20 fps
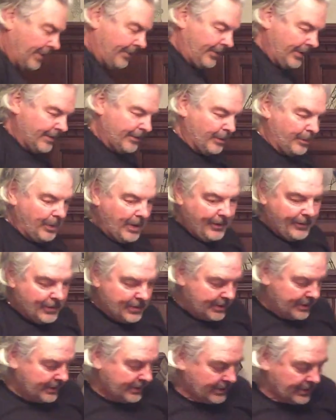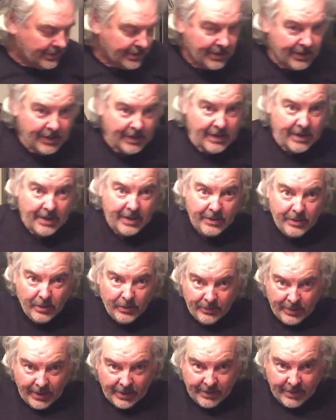my favorite beverages, and
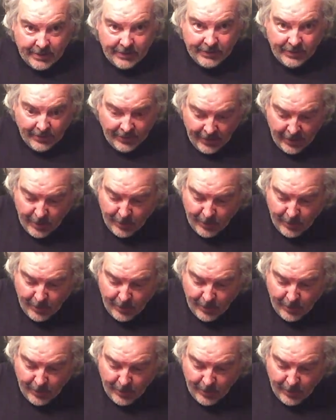don't take these to the